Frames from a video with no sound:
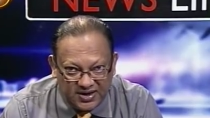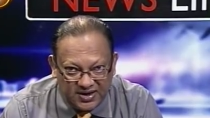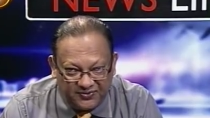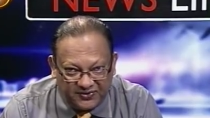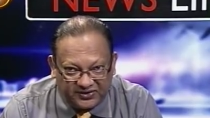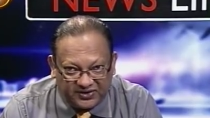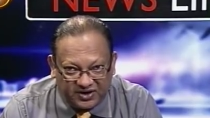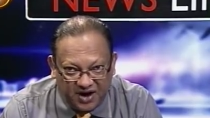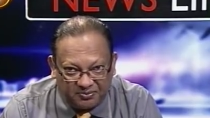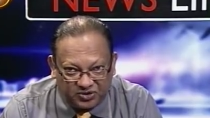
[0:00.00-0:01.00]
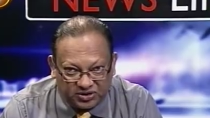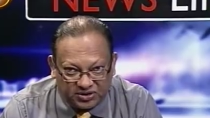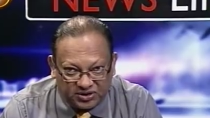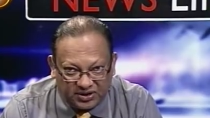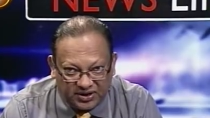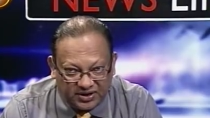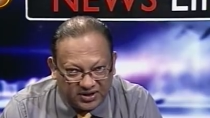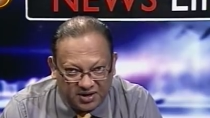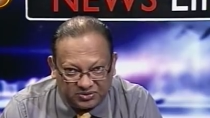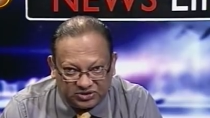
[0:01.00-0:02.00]
if it's corruption,
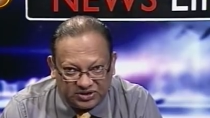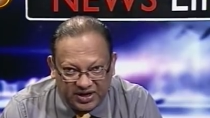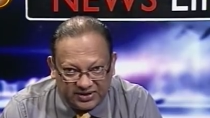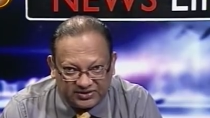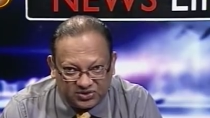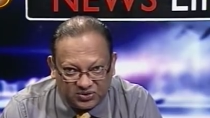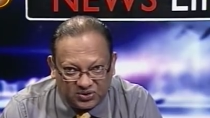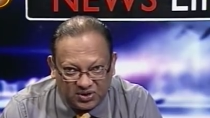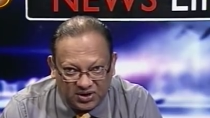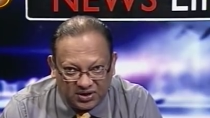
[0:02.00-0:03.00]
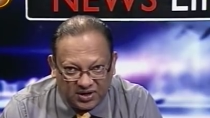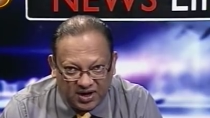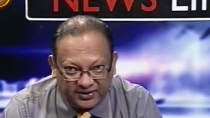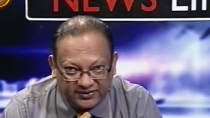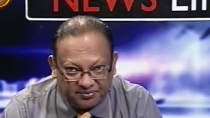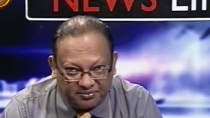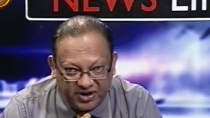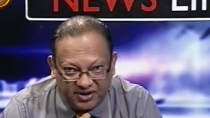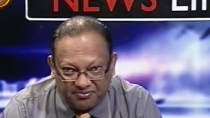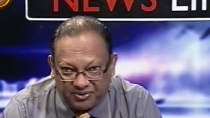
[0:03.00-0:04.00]
corruption has no colors,
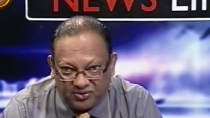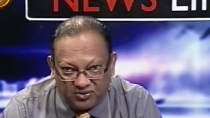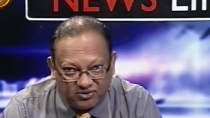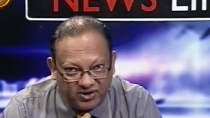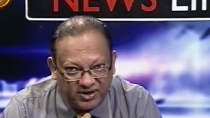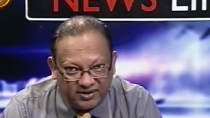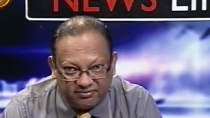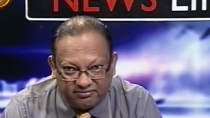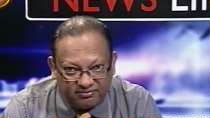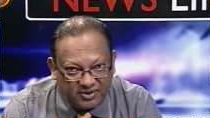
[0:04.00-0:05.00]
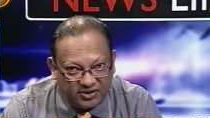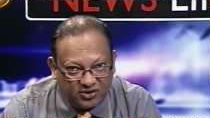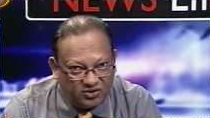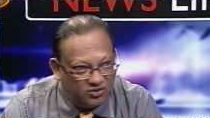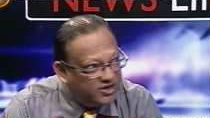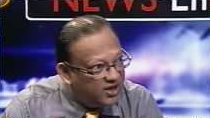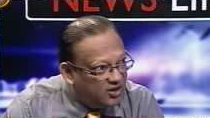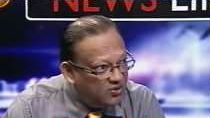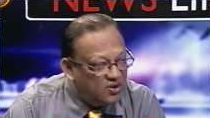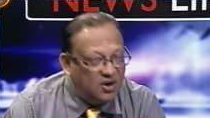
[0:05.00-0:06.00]
red, blue, green, I don't know,
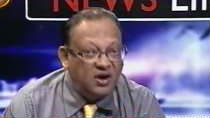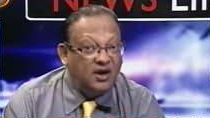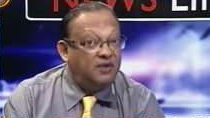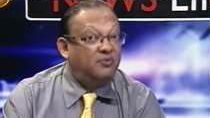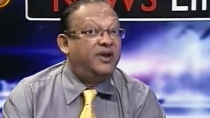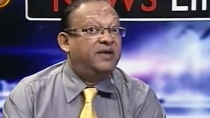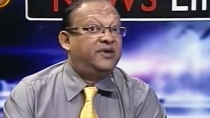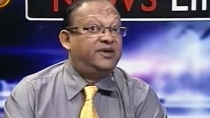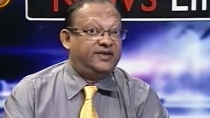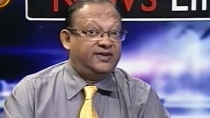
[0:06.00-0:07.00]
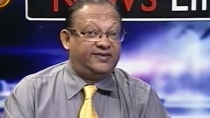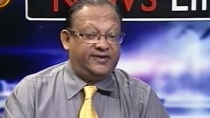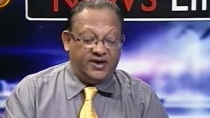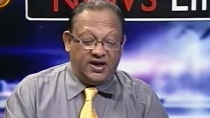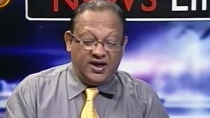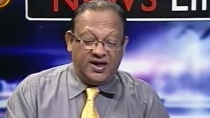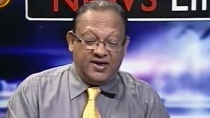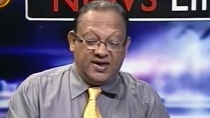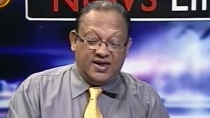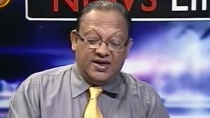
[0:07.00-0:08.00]
yellow, whatever it is.
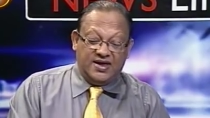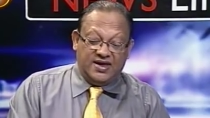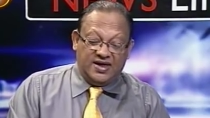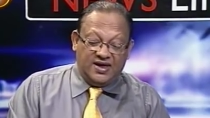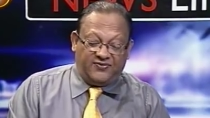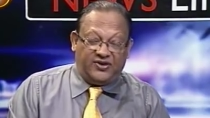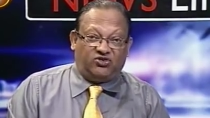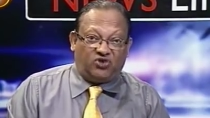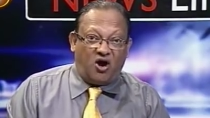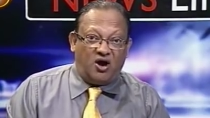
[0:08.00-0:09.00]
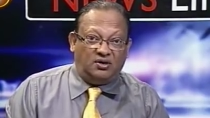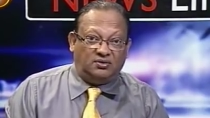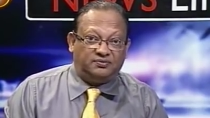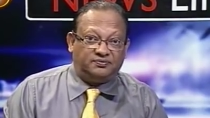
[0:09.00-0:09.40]
If it's wrong,